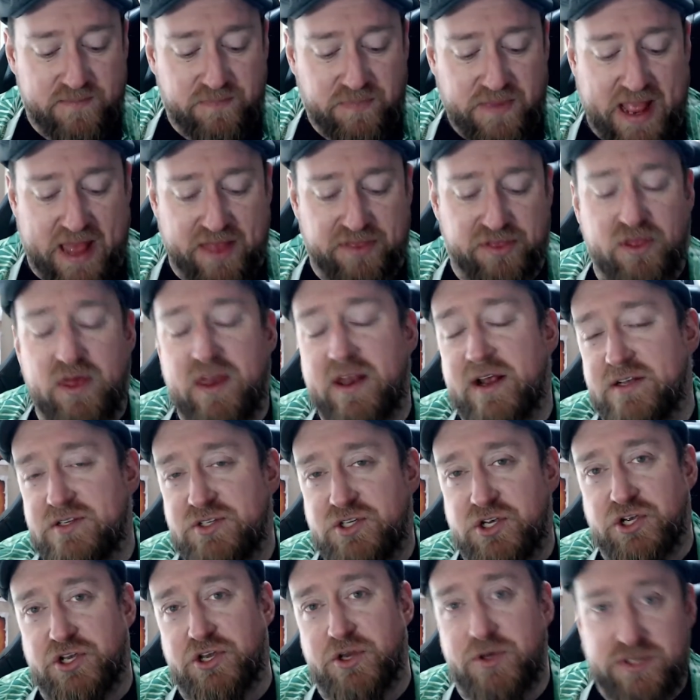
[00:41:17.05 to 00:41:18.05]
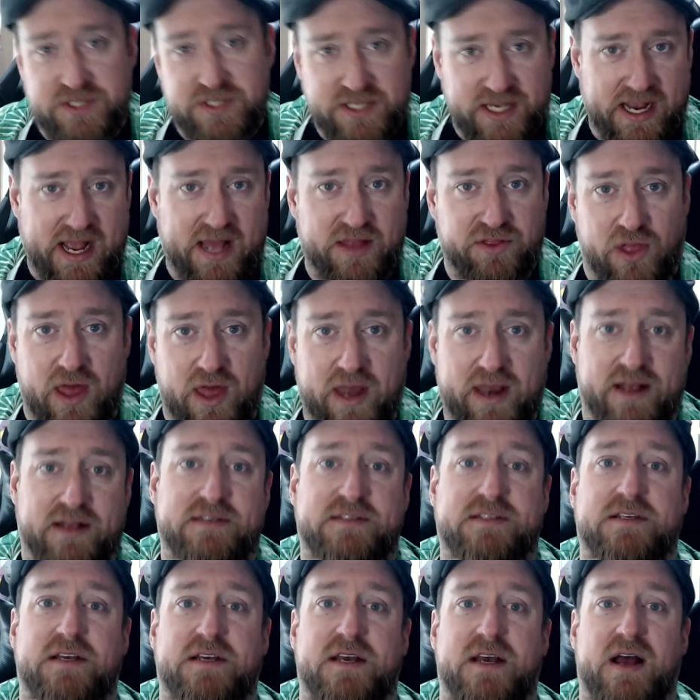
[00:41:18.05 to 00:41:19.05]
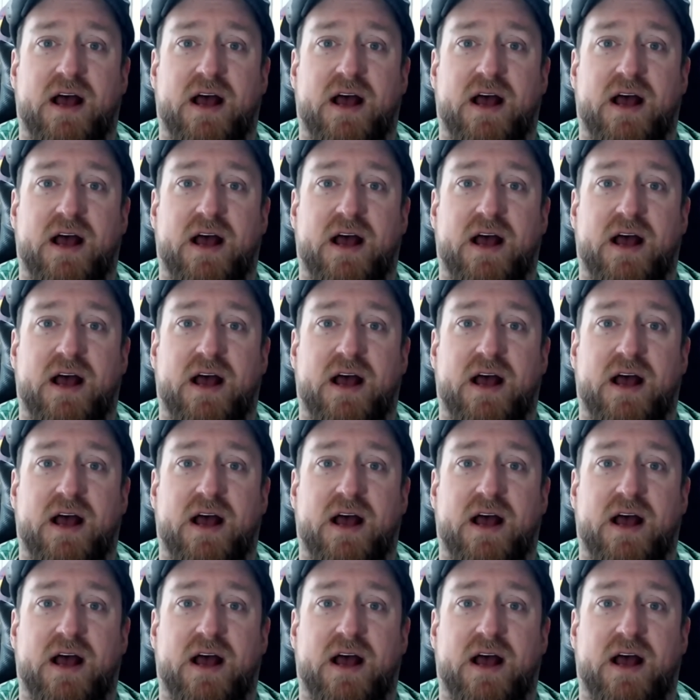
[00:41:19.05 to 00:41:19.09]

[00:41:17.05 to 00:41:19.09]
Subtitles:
athletics, you're using athletics.